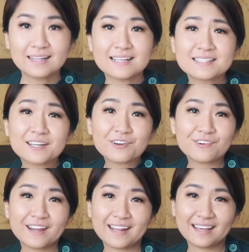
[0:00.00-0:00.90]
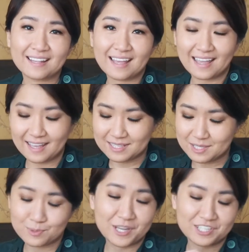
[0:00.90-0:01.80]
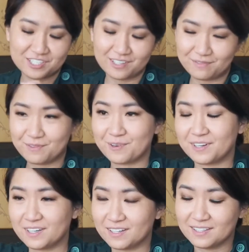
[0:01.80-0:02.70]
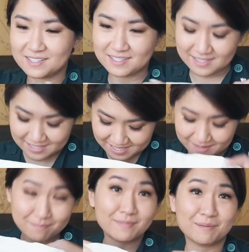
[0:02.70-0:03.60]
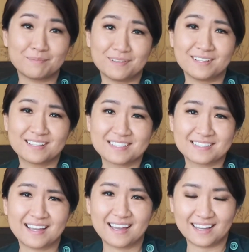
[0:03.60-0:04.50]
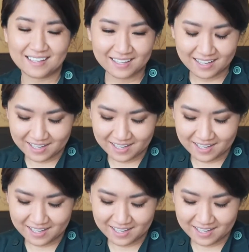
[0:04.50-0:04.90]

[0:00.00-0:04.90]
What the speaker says: Lisa created a sweatshirt for her team members that